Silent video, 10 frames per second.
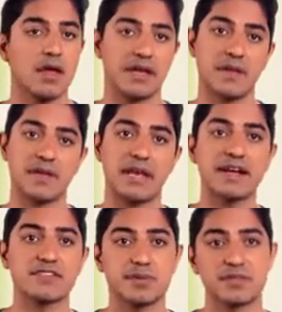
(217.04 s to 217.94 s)
Now, the
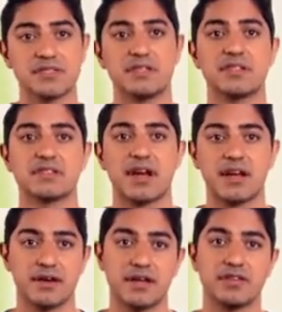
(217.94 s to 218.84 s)
next person in this
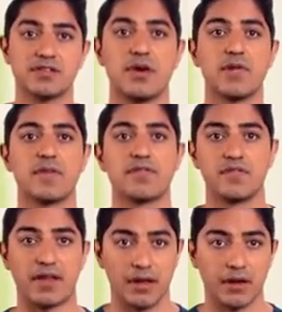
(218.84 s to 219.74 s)
hierarchy is called the
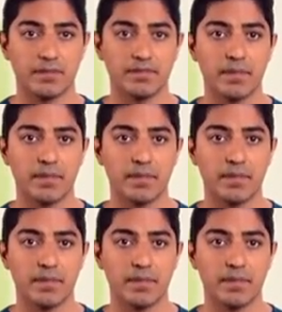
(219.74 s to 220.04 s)
fellow.